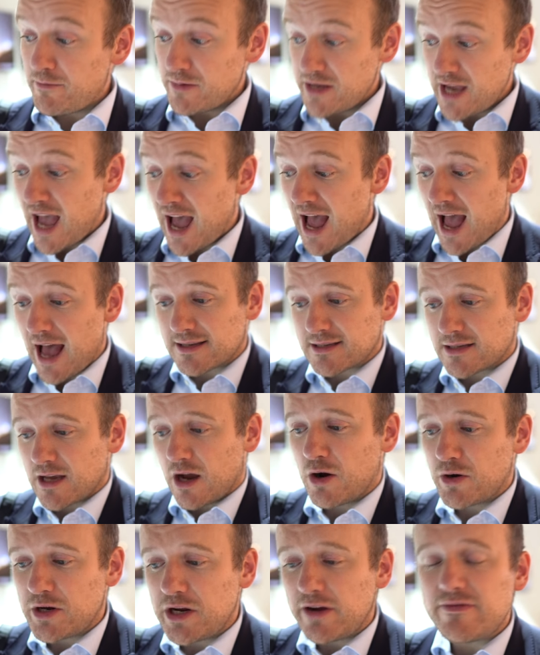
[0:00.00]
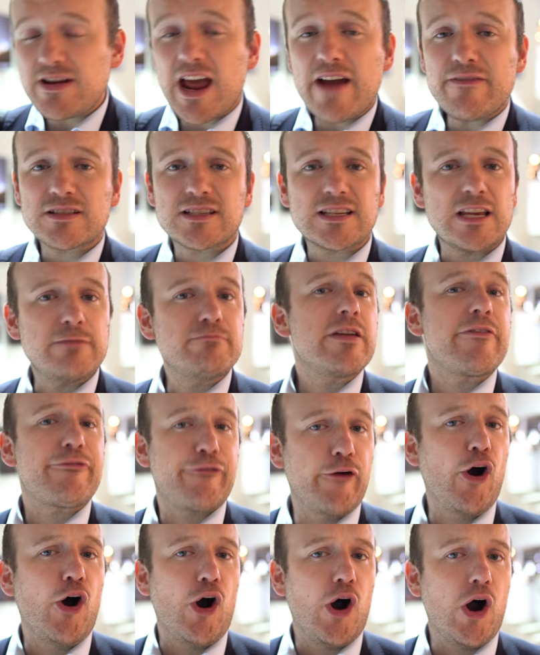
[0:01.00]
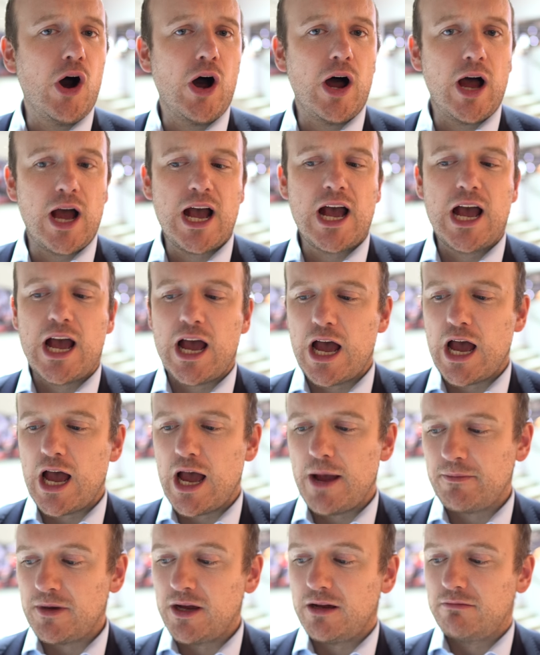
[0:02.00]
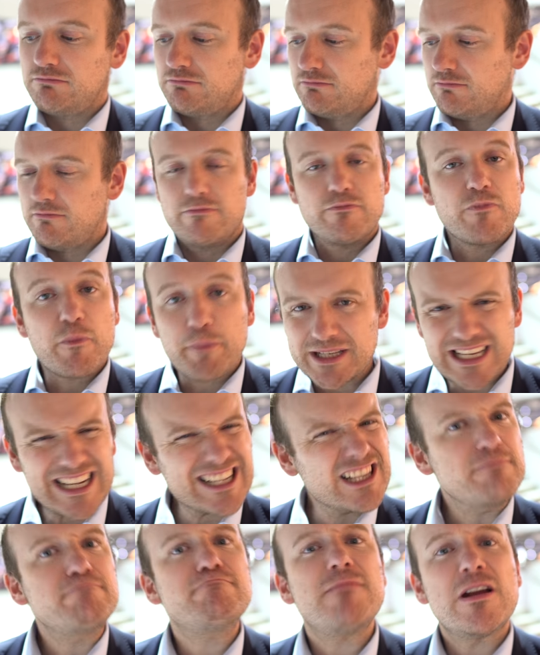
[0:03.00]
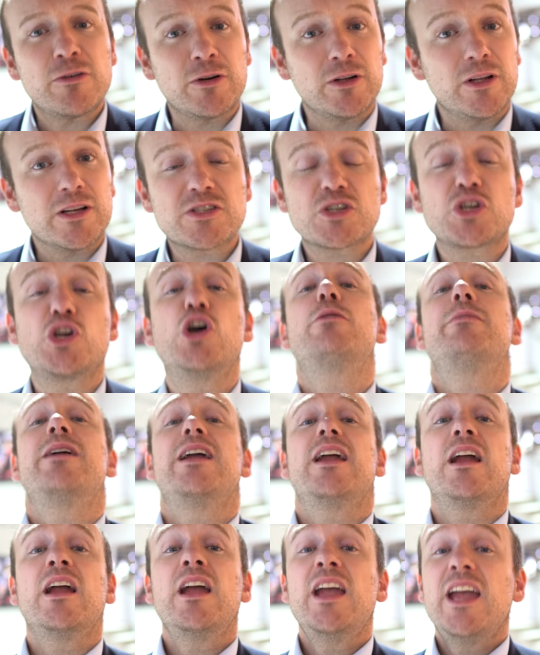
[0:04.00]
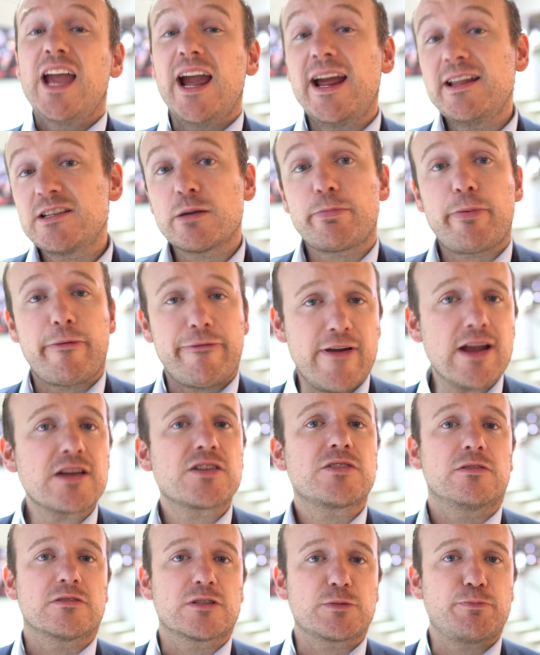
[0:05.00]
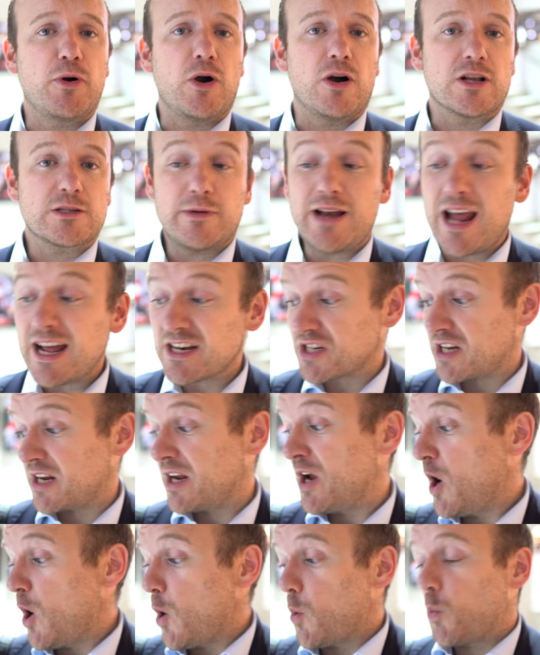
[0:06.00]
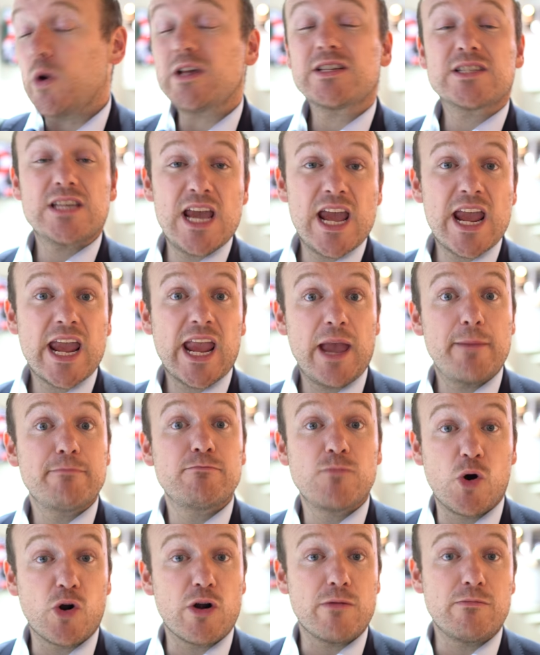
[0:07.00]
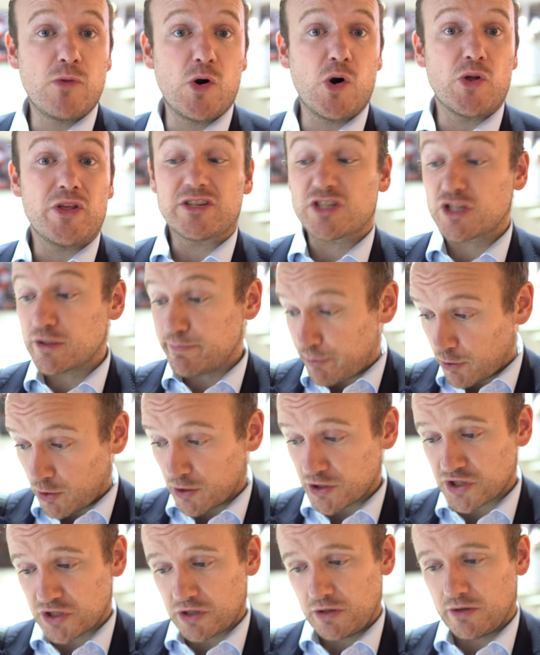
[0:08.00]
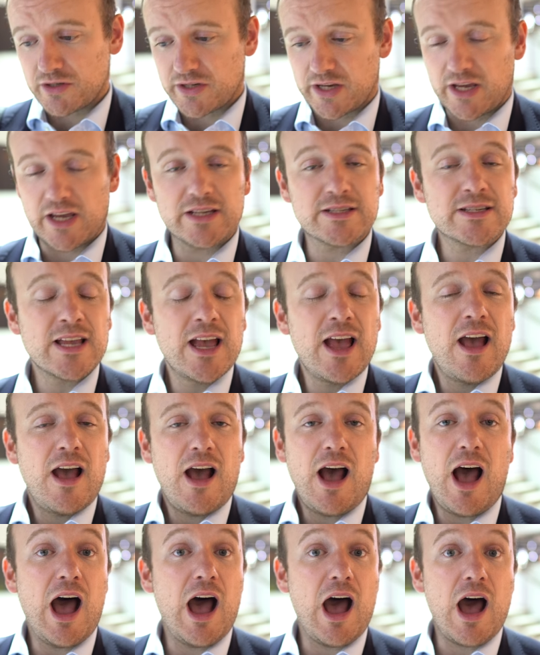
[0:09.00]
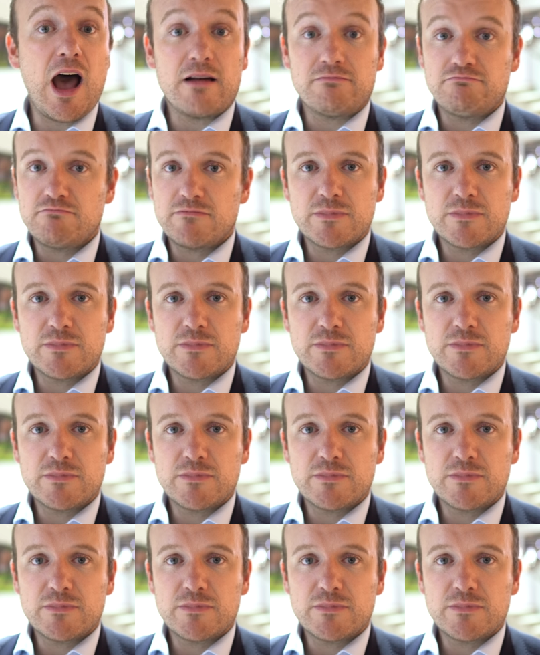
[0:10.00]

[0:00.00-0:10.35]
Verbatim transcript: Yeah, so you've never seen before, particularly mirrorless, coming into professional sports. But actually, we're seeing it more and more that sports shooters are